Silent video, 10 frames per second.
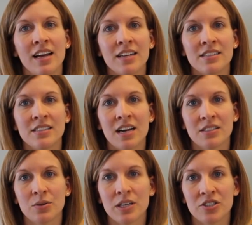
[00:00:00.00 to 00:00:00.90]
and
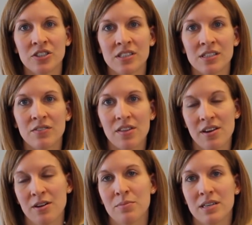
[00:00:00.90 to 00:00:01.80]
ask questions of the
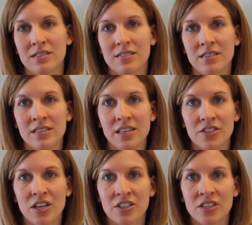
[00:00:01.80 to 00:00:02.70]
therapists in
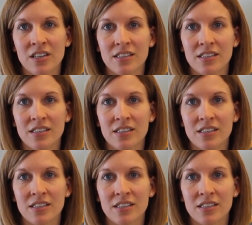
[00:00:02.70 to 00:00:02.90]
each session.